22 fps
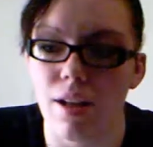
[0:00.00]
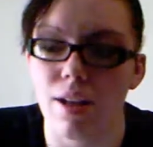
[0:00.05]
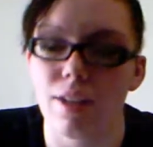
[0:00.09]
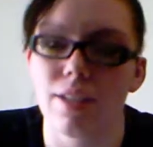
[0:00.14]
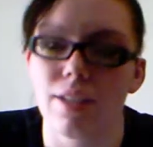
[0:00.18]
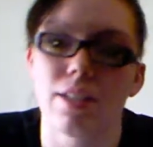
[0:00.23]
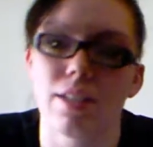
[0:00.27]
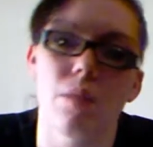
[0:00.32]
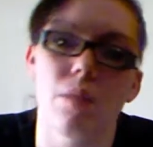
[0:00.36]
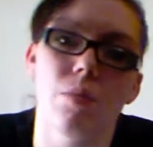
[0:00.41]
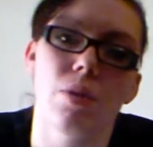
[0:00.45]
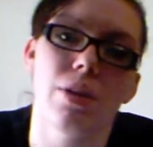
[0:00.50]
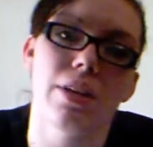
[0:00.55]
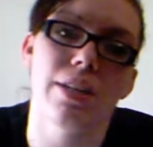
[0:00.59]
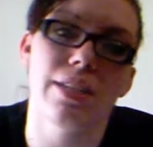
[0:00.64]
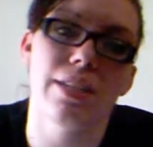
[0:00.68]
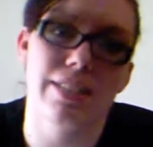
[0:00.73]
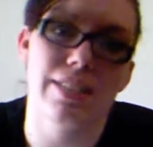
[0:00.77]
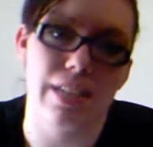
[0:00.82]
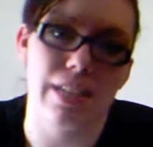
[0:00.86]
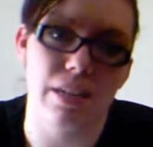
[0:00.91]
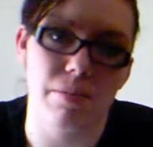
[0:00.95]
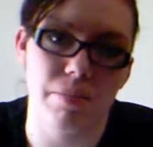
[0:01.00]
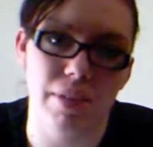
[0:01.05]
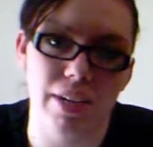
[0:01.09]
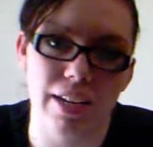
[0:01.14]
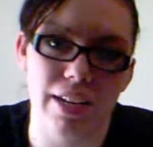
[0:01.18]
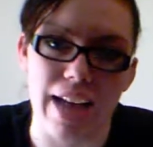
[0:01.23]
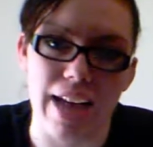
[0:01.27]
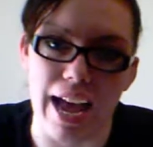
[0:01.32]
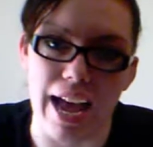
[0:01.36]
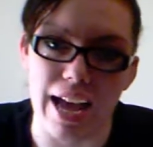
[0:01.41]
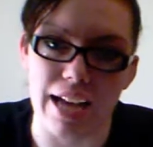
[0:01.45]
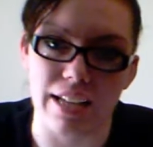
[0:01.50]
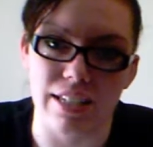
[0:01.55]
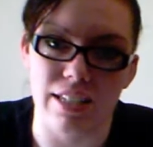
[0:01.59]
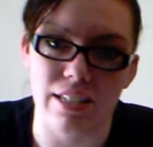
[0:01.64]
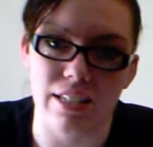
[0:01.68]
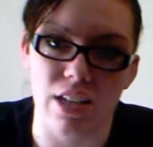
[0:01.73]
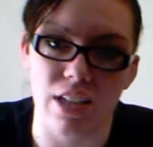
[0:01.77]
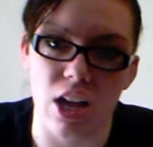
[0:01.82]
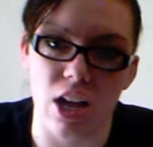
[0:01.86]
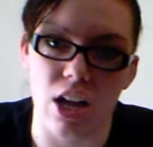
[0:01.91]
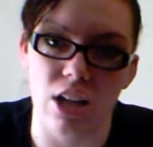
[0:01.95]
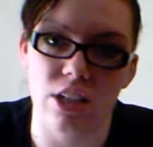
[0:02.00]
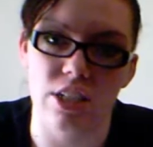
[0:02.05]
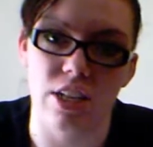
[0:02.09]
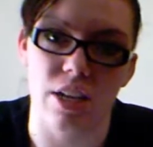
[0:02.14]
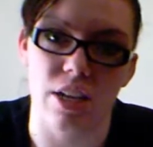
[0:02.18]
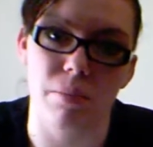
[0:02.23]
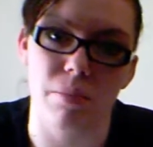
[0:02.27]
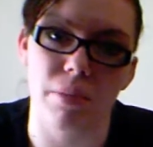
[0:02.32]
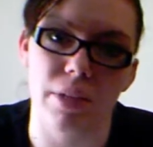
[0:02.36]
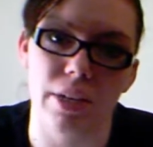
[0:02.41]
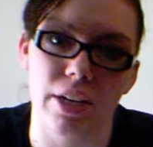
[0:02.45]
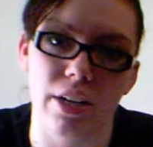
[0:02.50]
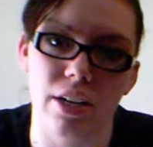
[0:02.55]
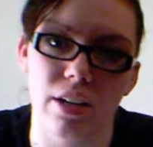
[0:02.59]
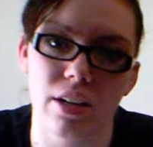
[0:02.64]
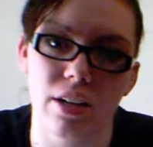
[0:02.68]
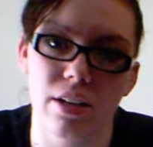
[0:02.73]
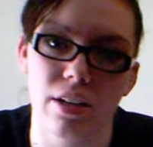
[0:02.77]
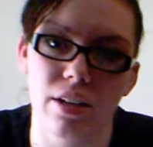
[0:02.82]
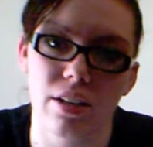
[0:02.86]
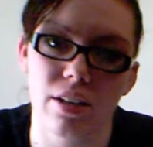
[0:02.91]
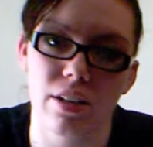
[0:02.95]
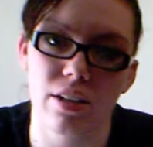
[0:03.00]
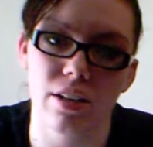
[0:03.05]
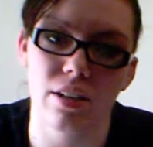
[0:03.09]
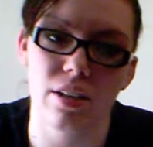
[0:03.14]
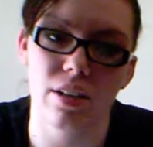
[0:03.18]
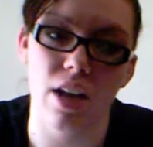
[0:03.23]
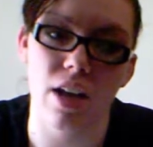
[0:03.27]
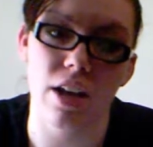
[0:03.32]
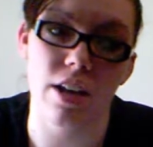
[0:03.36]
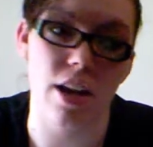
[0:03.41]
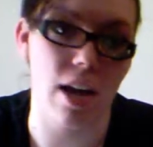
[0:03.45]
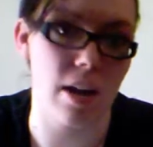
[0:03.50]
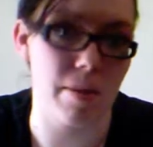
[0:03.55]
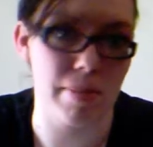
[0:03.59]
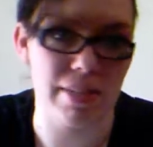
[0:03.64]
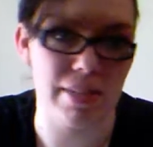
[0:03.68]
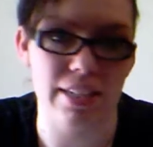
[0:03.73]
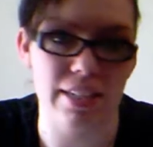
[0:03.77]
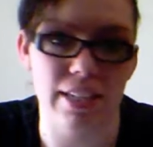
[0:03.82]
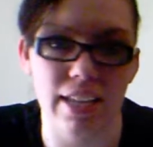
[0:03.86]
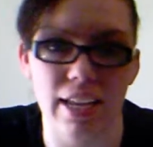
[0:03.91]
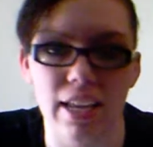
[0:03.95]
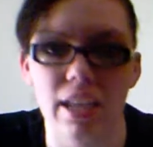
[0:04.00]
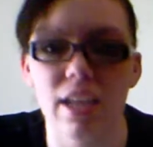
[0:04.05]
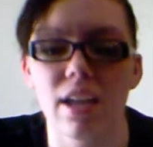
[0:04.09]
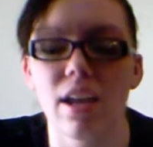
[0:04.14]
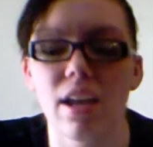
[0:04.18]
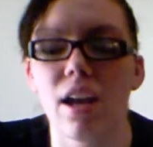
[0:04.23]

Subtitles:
Someone sent me an ask on Tumblr anonymously,